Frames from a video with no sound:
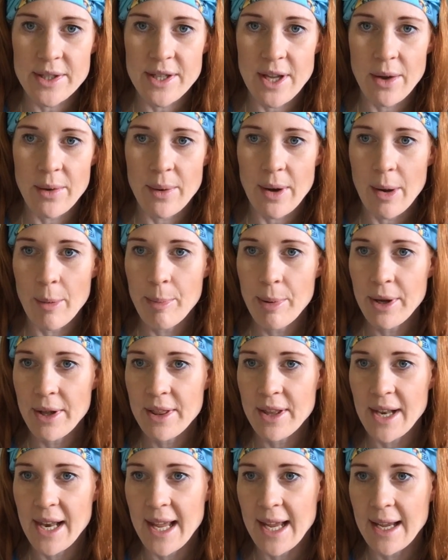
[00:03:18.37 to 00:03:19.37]
So I'll
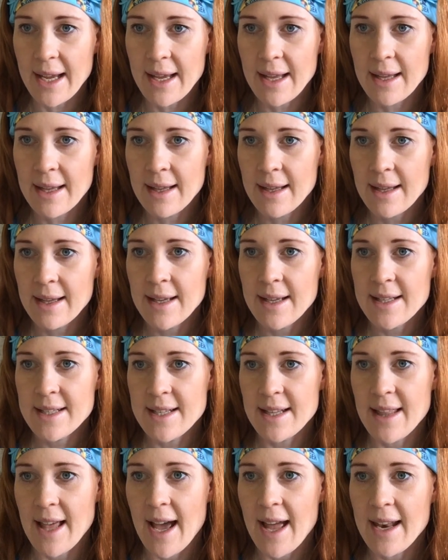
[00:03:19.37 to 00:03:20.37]
put the link
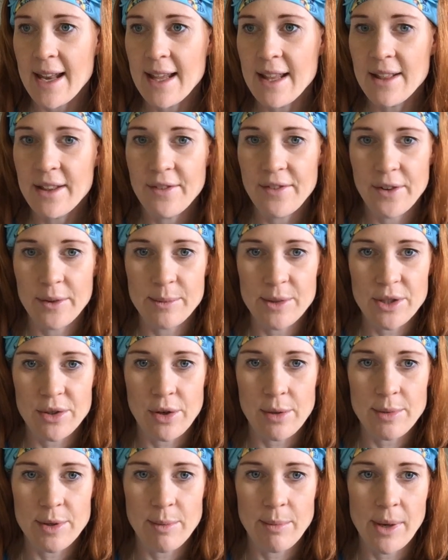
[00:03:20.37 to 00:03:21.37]
to that in the film
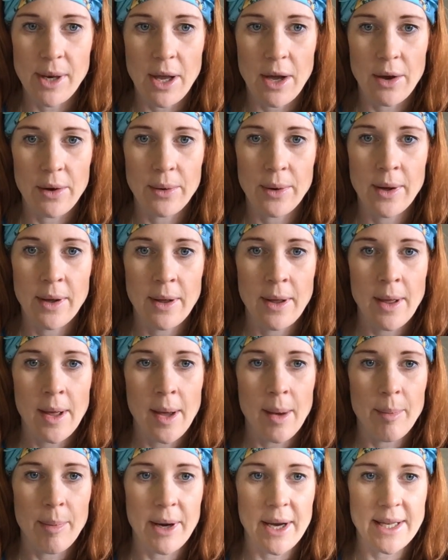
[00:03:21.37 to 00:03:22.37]
description below.
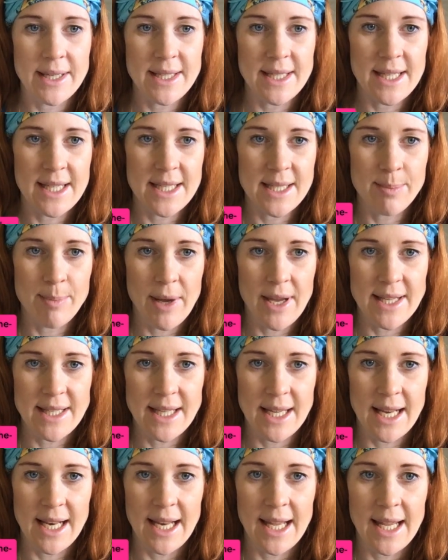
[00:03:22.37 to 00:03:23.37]
But it's
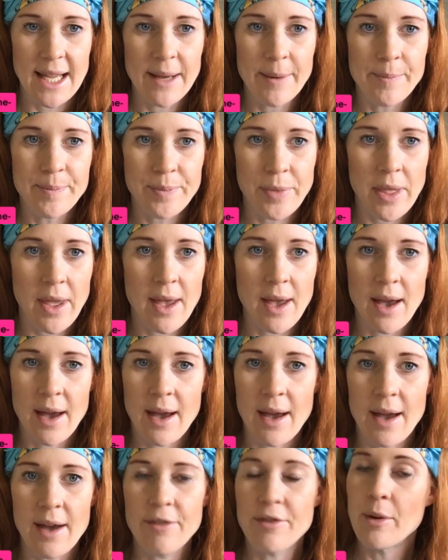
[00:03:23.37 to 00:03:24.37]
basically
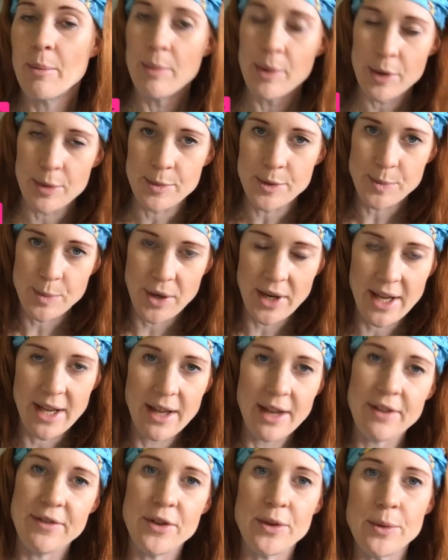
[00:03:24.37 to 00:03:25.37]
from
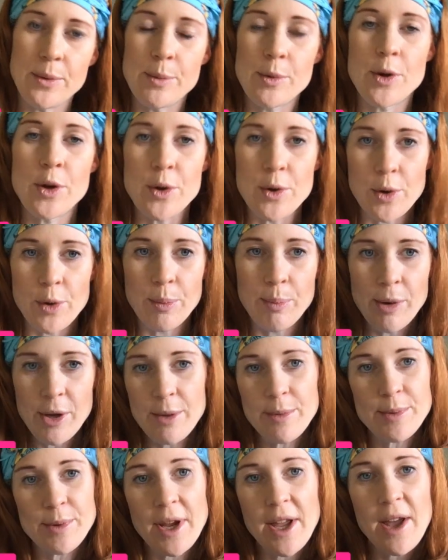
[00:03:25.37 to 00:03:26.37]
Bloomsbury. If you Google
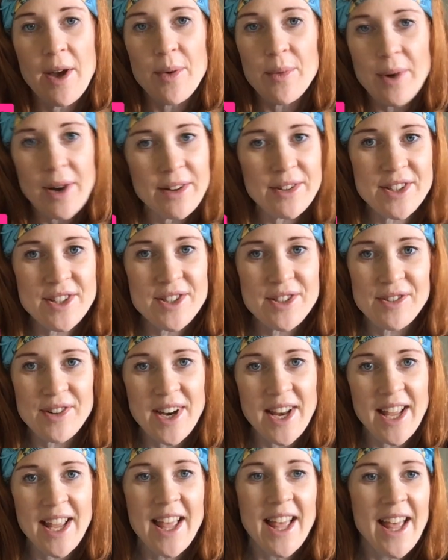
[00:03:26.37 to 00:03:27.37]
Bloomsbury Wild Ginger
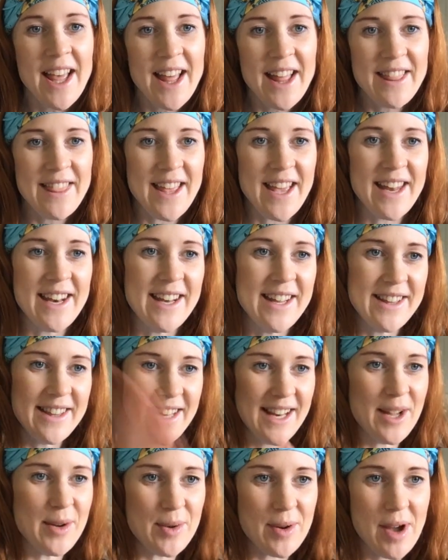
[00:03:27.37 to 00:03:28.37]
Running, then
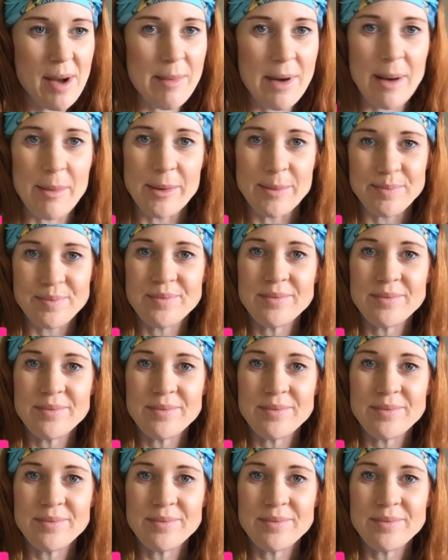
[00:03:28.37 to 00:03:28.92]
the link will come up.